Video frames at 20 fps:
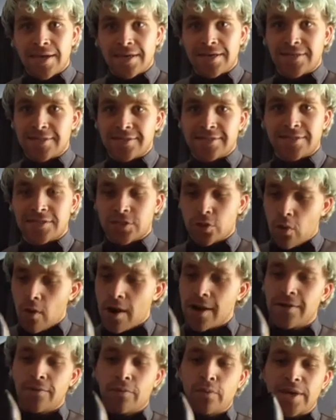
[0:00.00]
because it's
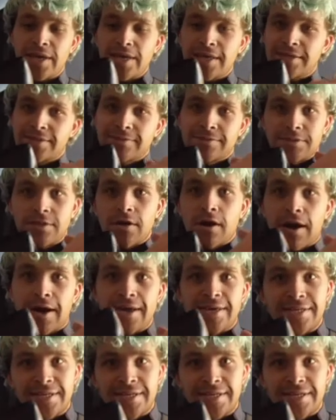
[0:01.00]
quite a weird height.